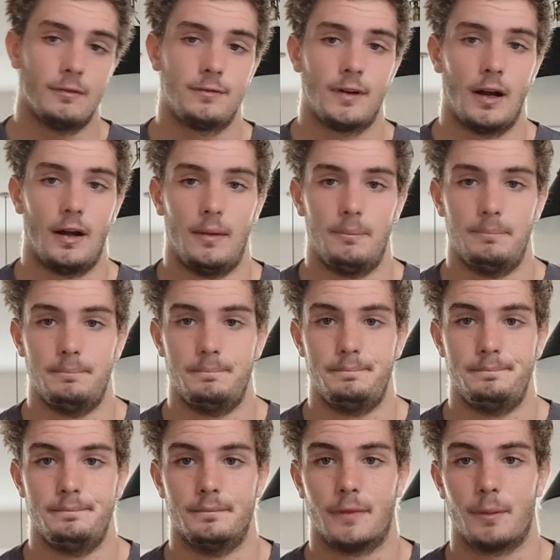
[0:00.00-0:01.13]

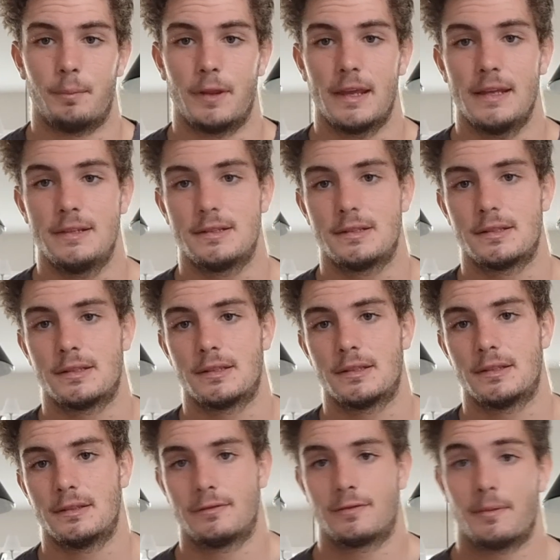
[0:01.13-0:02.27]
the place
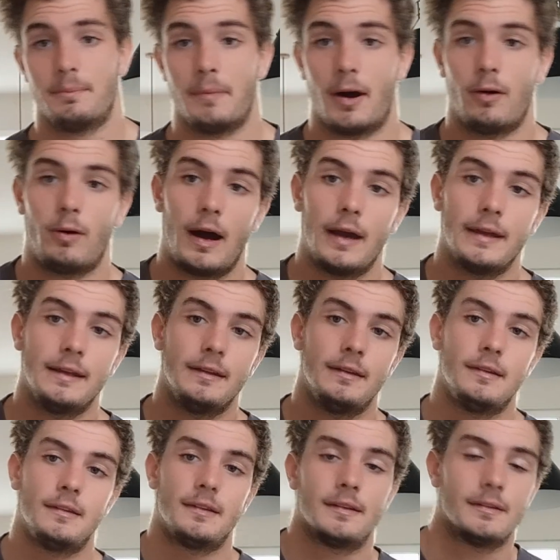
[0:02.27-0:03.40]
from Hawaii
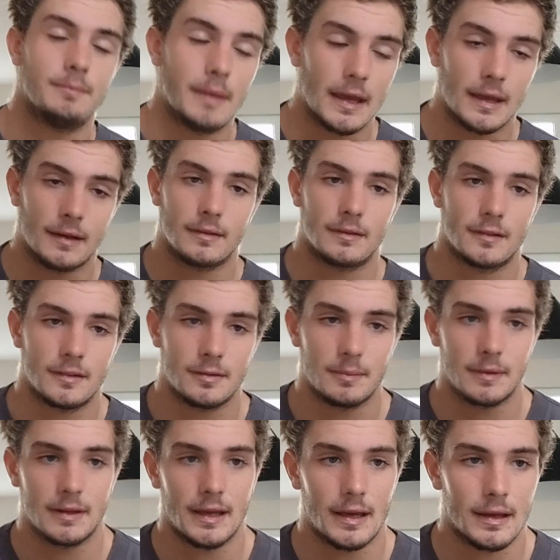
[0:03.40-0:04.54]
to Maine.
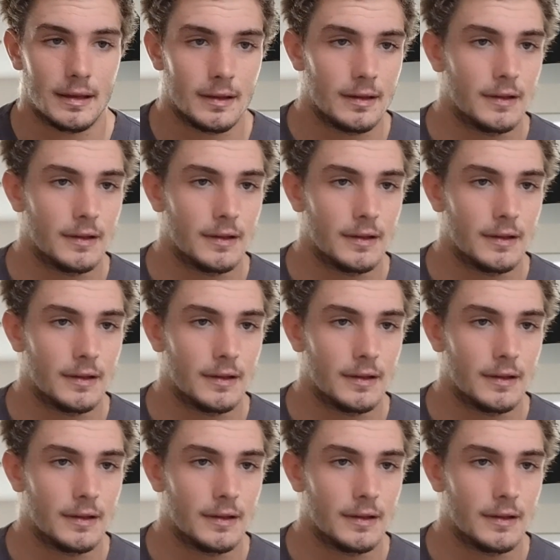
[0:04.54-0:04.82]
Yeah.